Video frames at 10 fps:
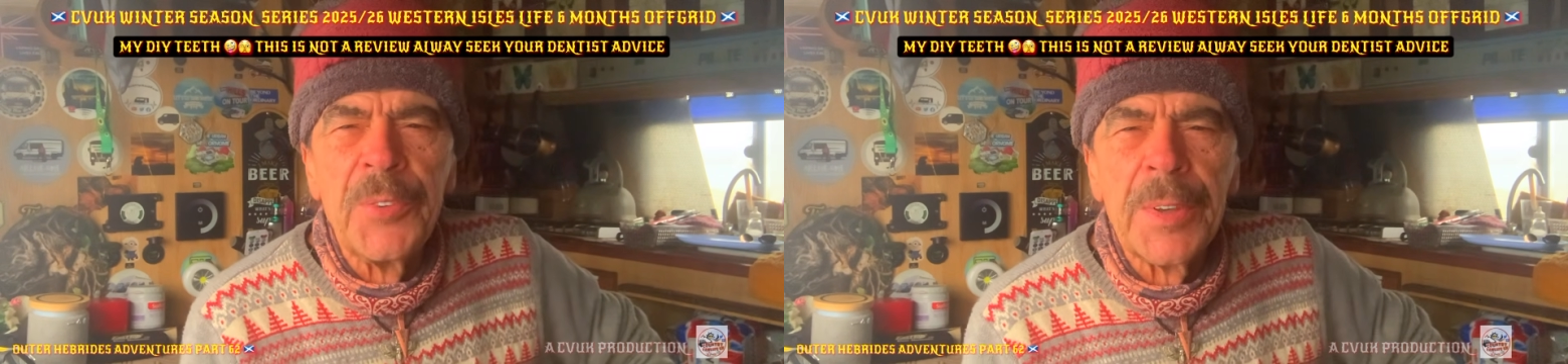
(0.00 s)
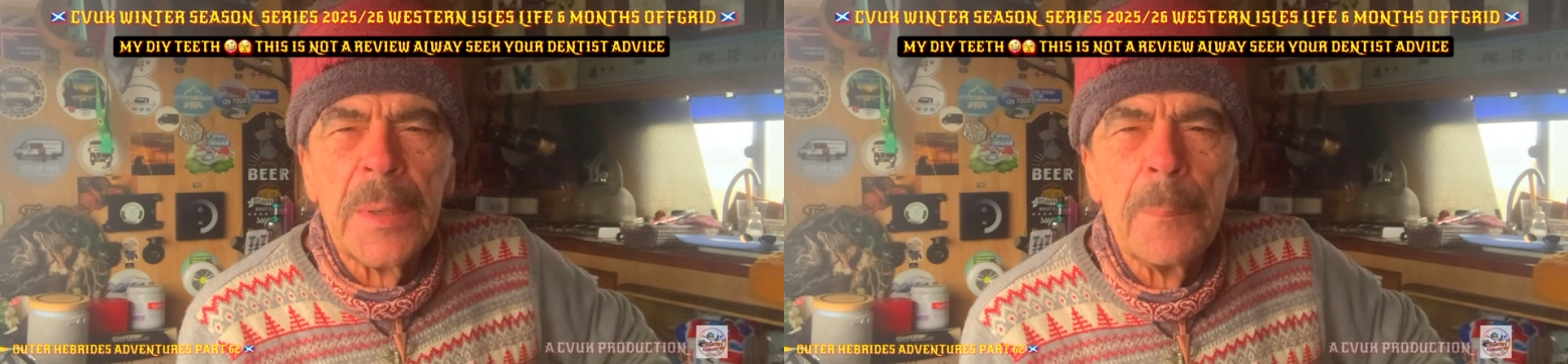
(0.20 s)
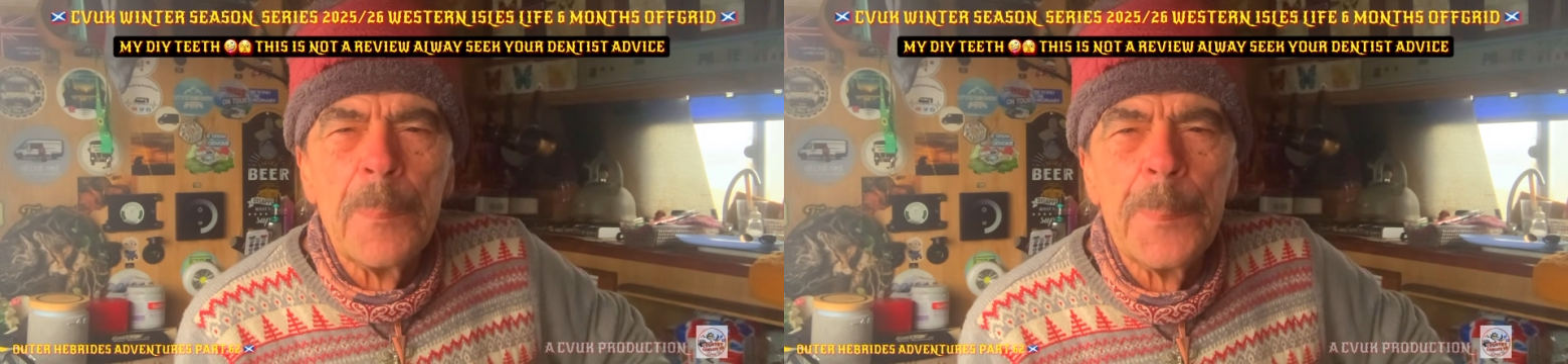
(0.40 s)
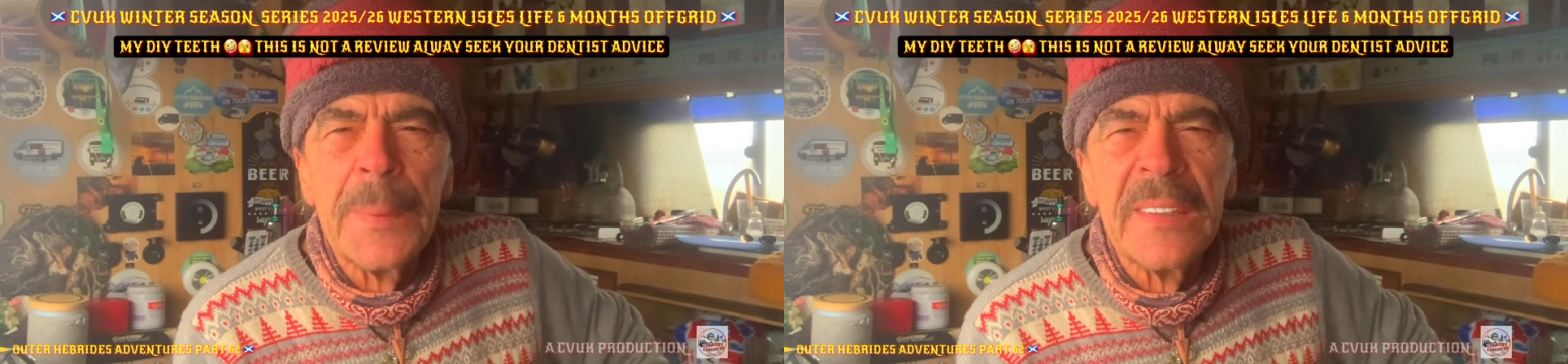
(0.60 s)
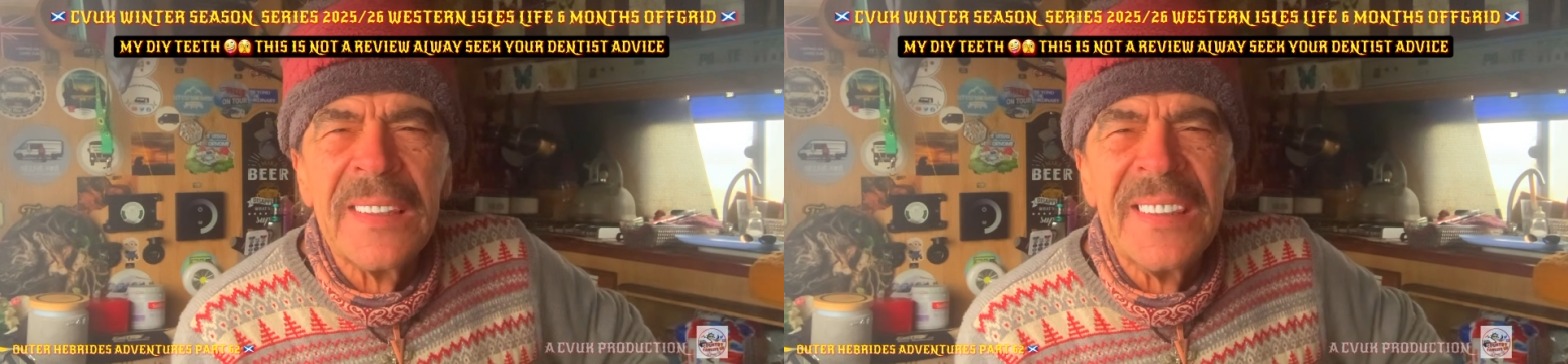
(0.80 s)
here
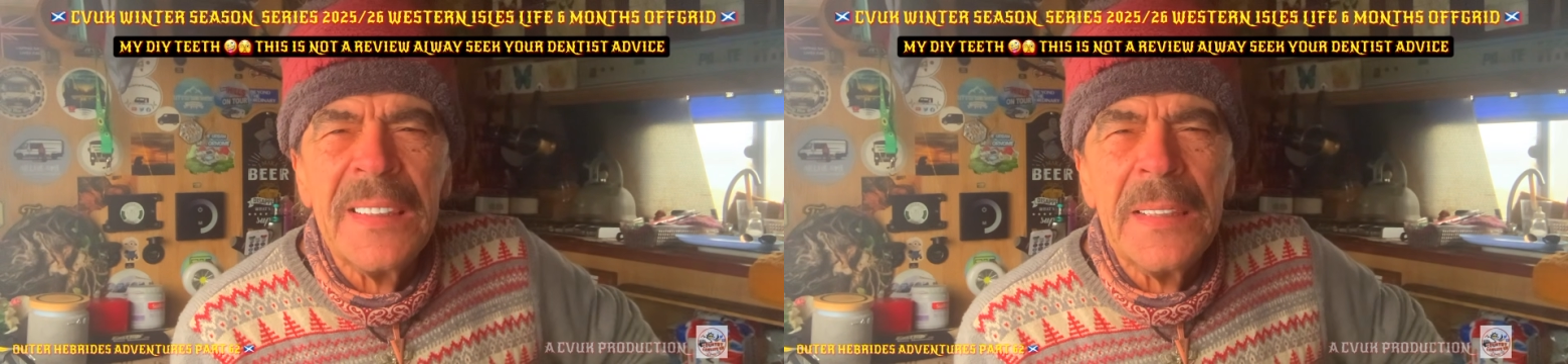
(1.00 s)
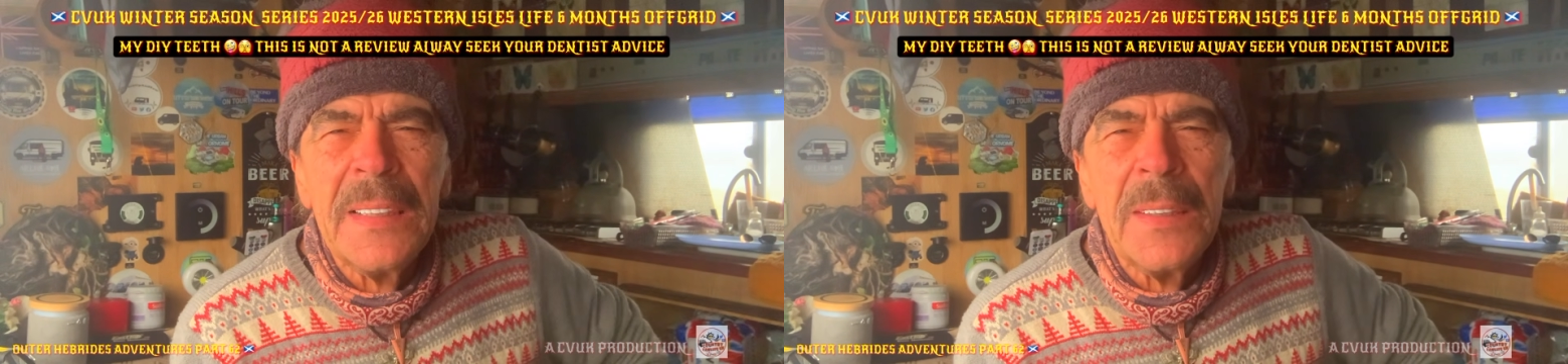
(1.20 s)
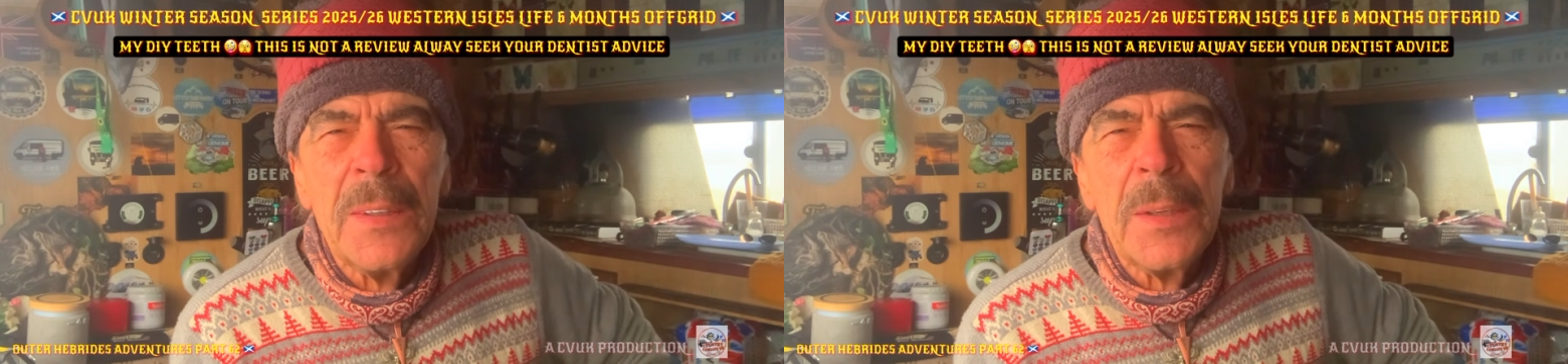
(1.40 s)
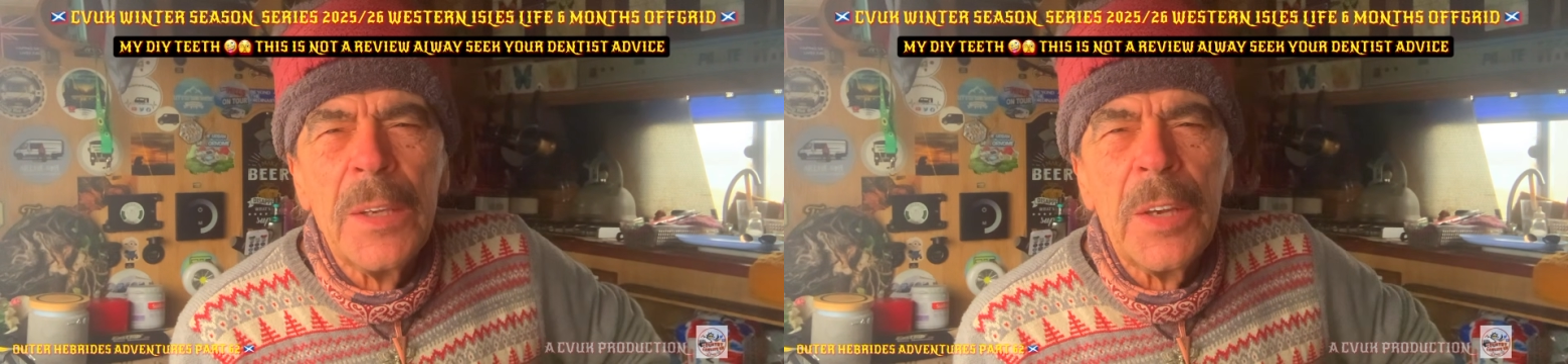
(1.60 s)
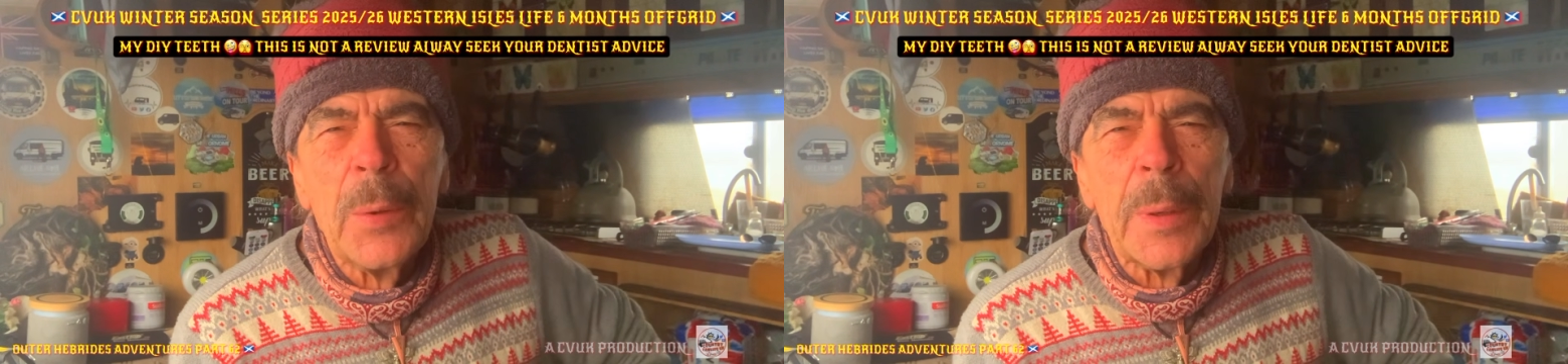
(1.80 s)

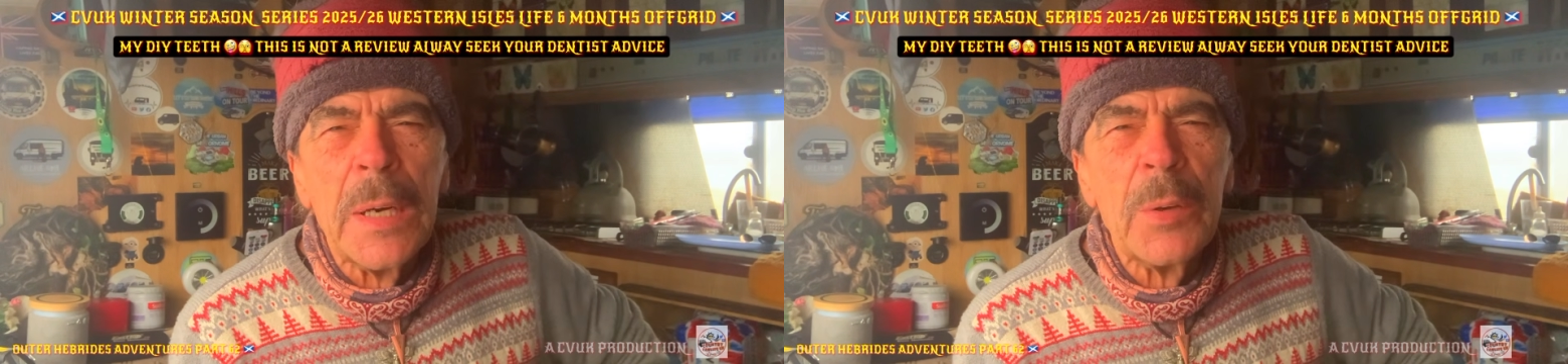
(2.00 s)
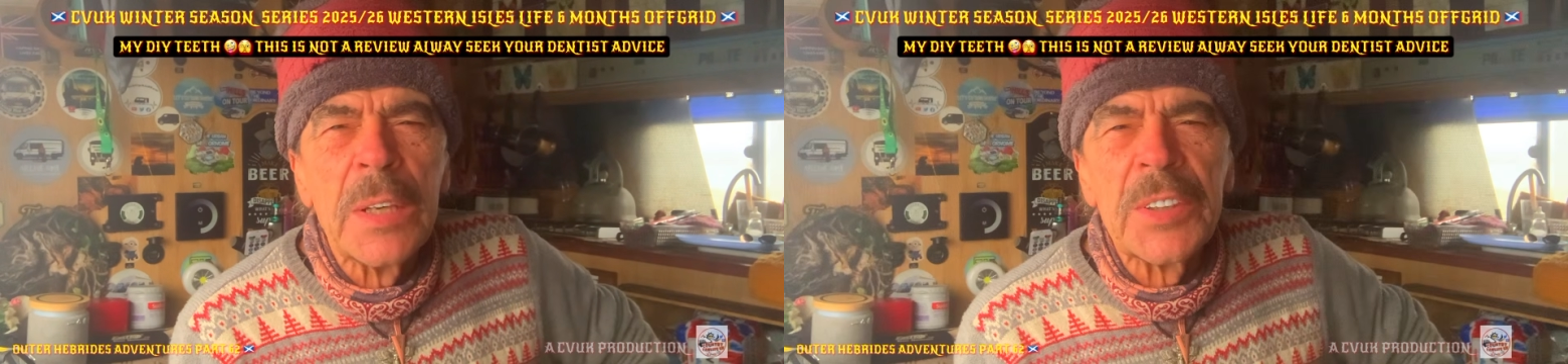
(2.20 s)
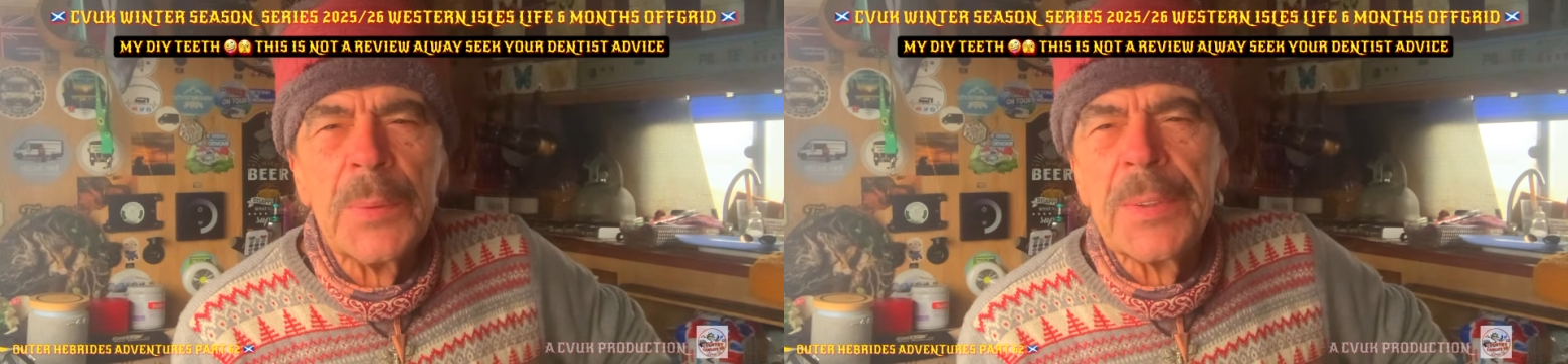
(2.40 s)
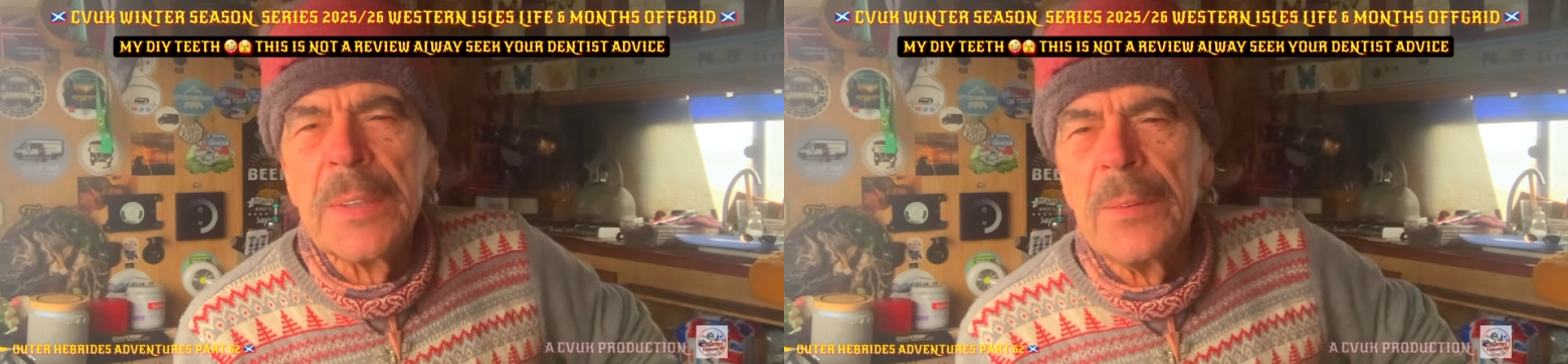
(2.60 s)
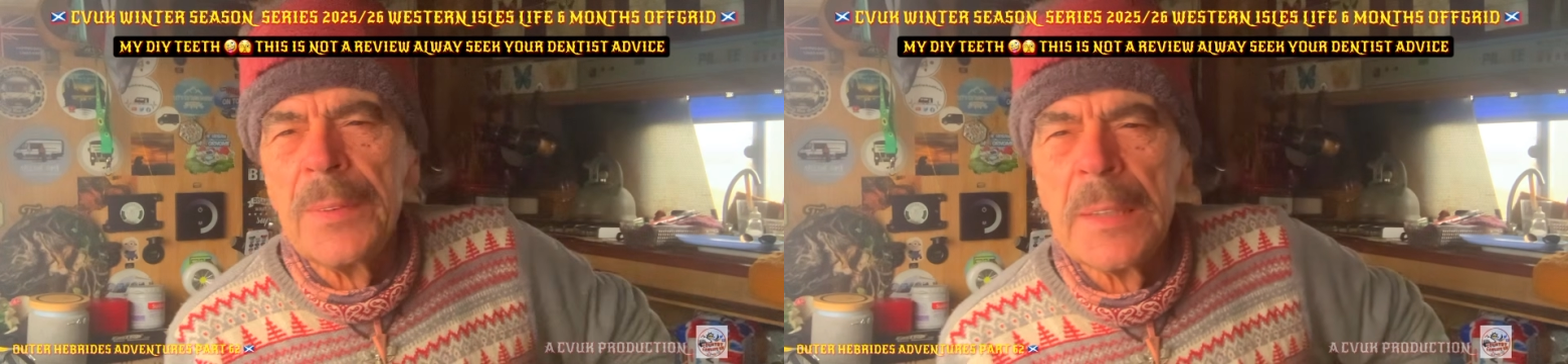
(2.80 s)
we go. Got some
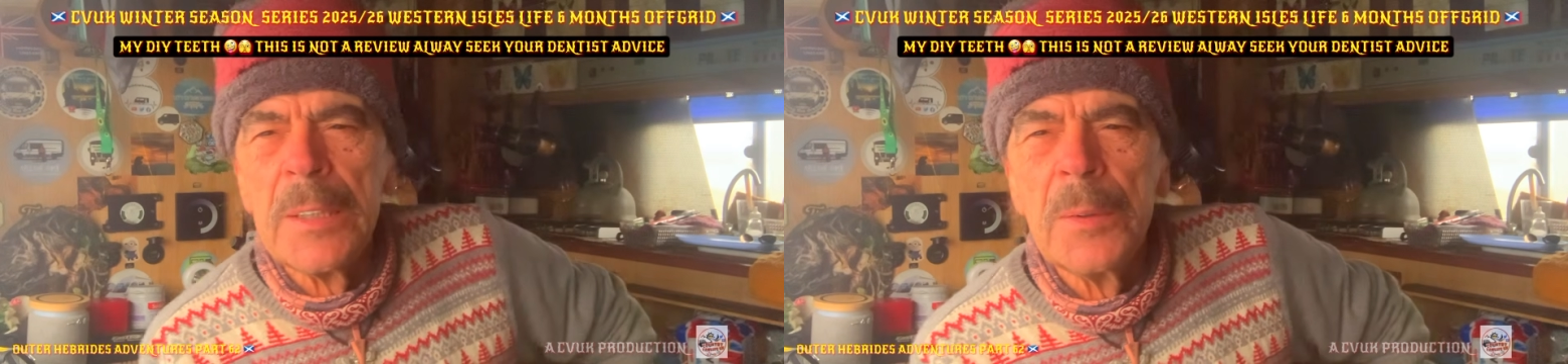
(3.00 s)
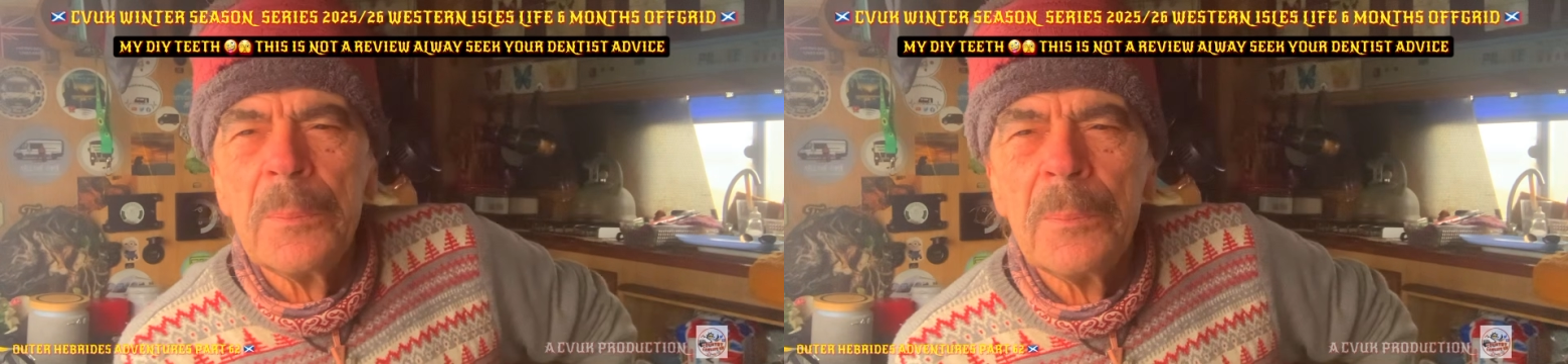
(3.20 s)
teeth now.